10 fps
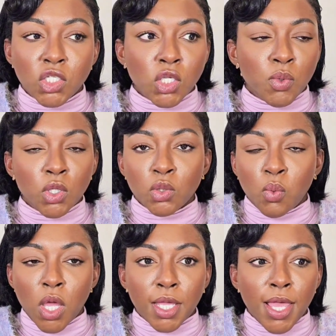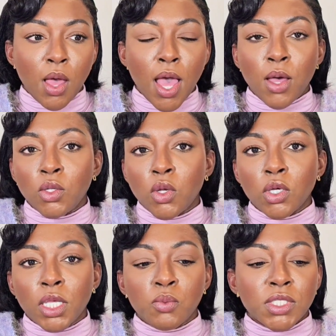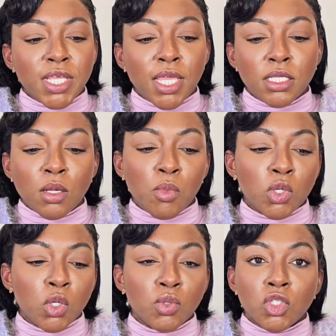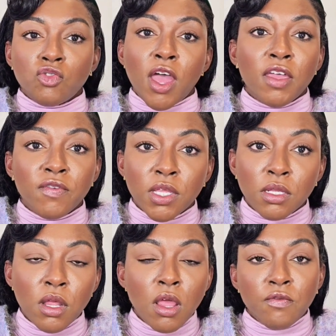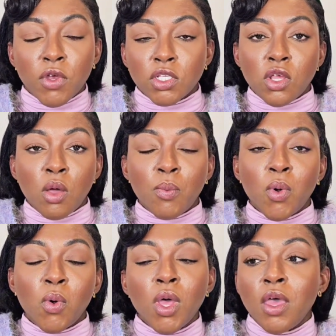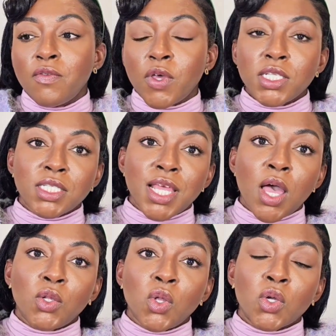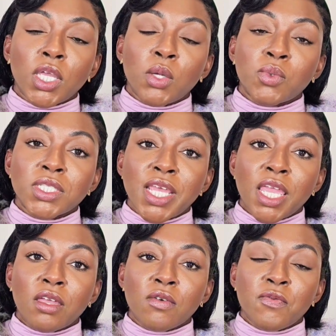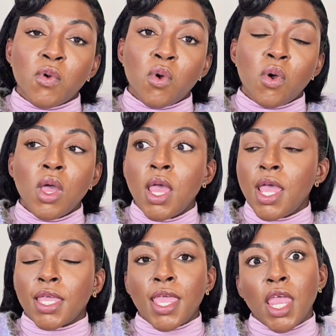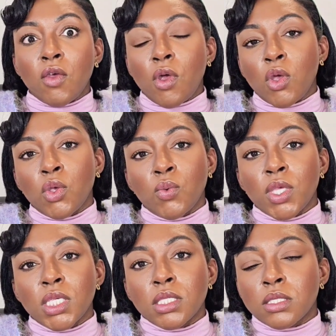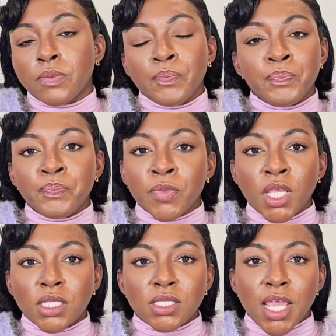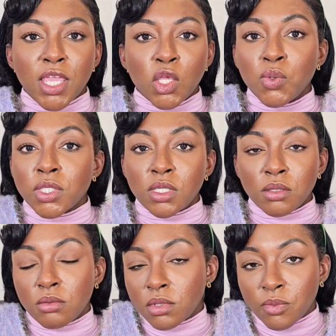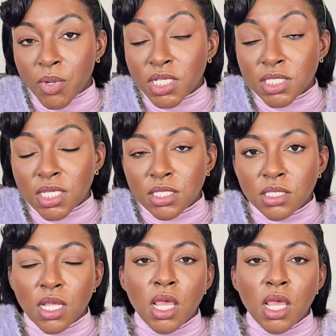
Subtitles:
So it could work out how long it would take someone who is driving, for example, versus how long it would take for a carer who is, say, using the buses,